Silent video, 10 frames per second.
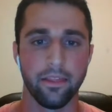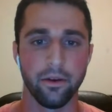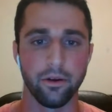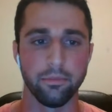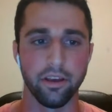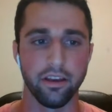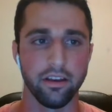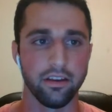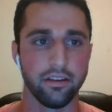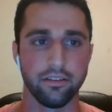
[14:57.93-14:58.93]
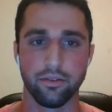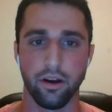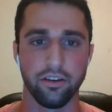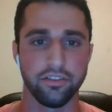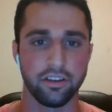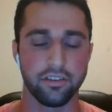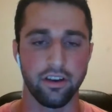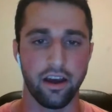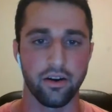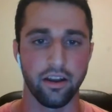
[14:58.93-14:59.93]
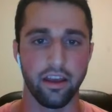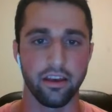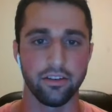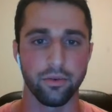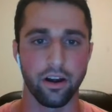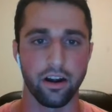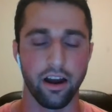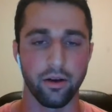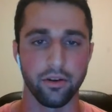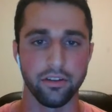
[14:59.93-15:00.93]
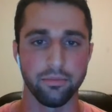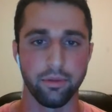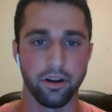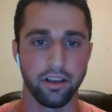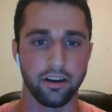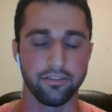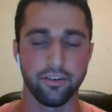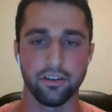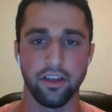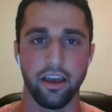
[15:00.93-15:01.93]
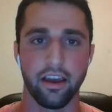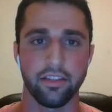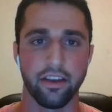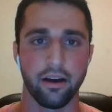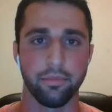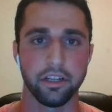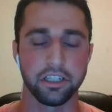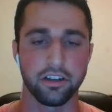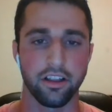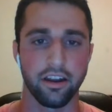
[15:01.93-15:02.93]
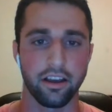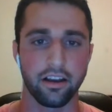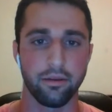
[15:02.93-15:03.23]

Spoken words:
there would be 12, 16-hour days where I was putting in a full day at the outpatient clinic,